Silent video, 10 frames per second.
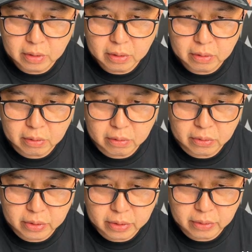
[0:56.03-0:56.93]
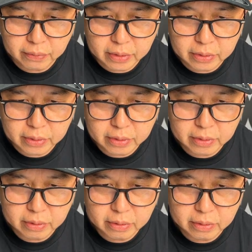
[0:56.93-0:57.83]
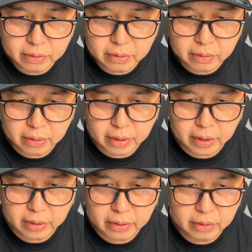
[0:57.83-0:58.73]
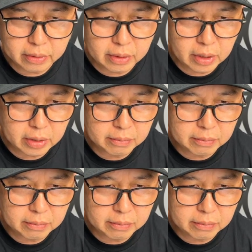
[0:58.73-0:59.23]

not too sure if it's there or not.